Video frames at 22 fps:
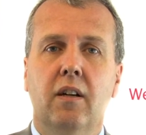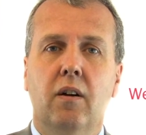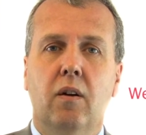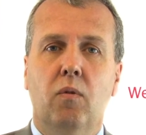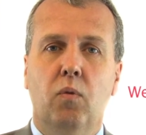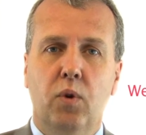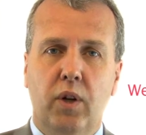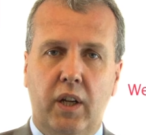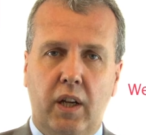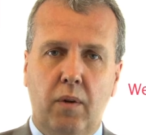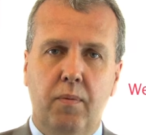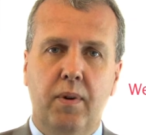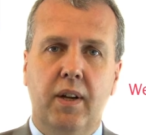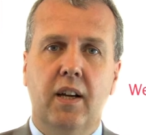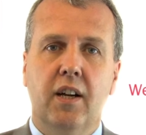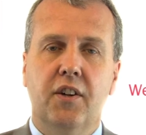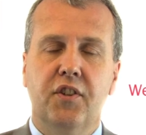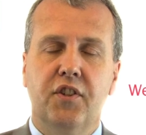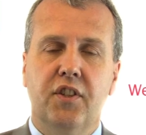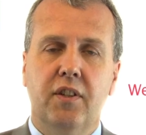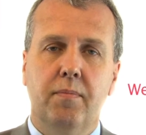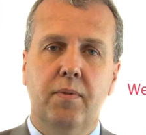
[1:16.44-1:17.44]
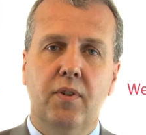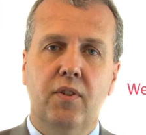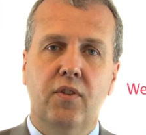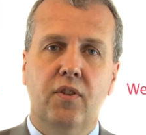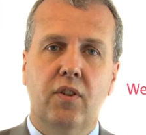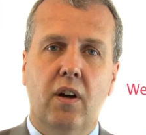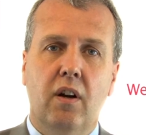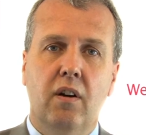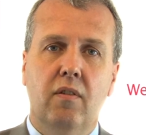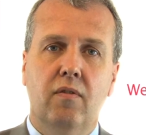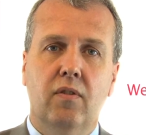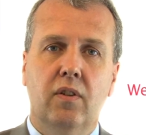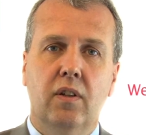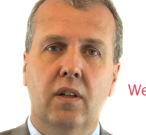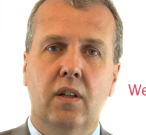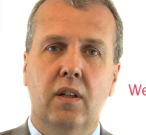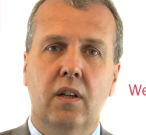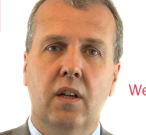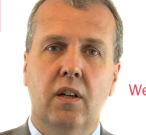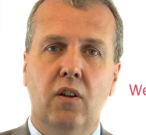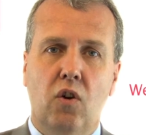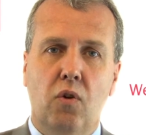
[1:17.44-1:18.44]
working with customers
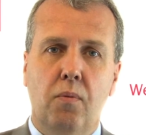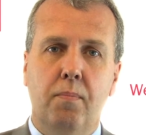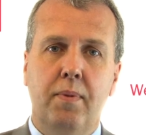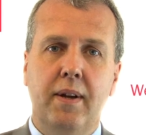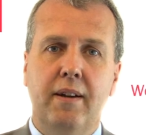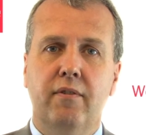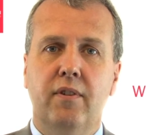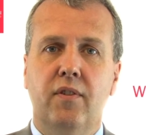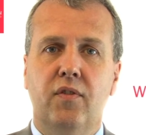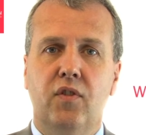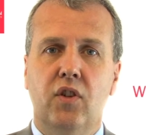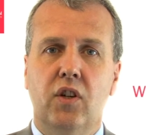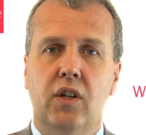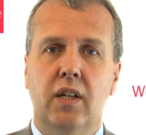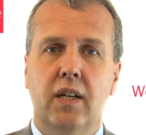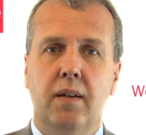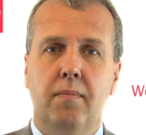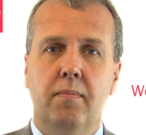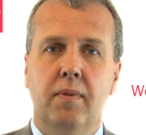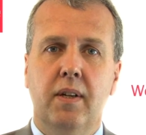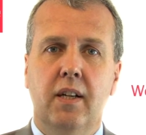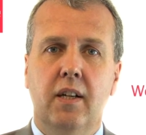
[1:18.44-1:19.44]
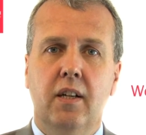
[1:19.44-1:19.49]
over a long period of time